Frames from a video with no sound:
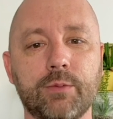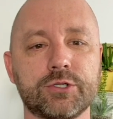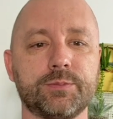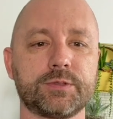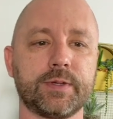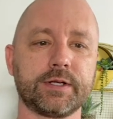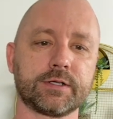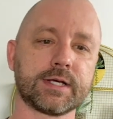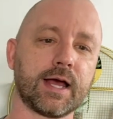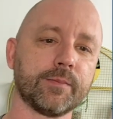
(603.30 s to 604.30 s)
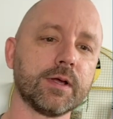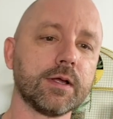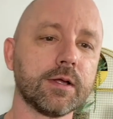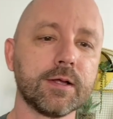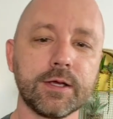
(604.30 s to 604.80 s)
should be spending our time.
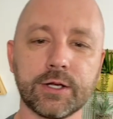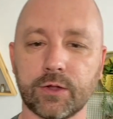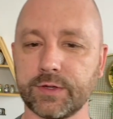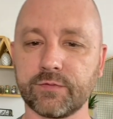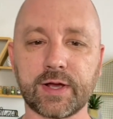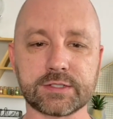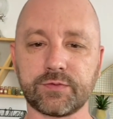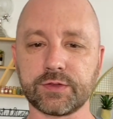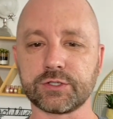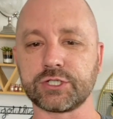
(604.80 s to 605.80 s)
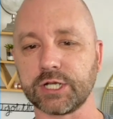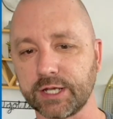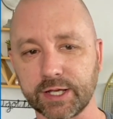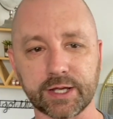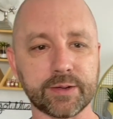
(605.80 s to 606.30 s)
The advice of hit the
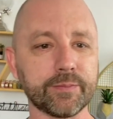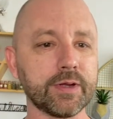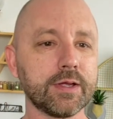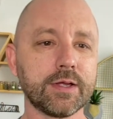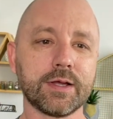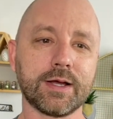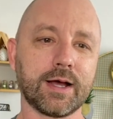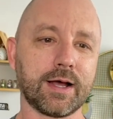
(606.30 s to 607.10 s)
gym, do